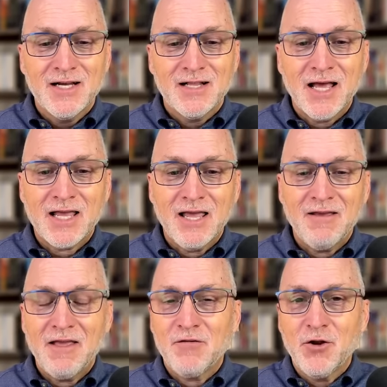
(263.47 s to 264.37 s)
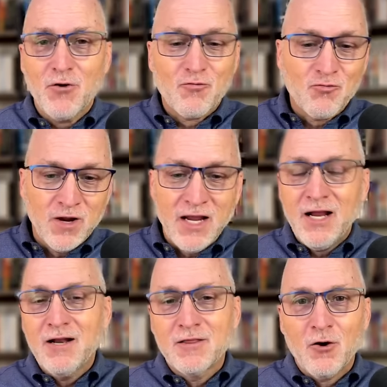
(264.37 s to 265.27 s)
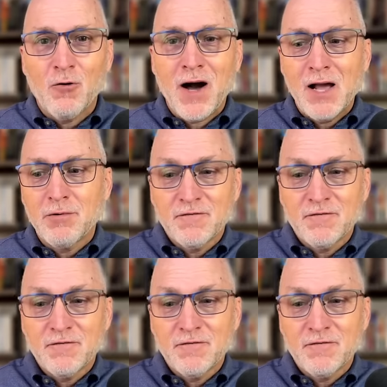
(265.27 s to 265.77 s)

Like, if you don't read the whole Bible,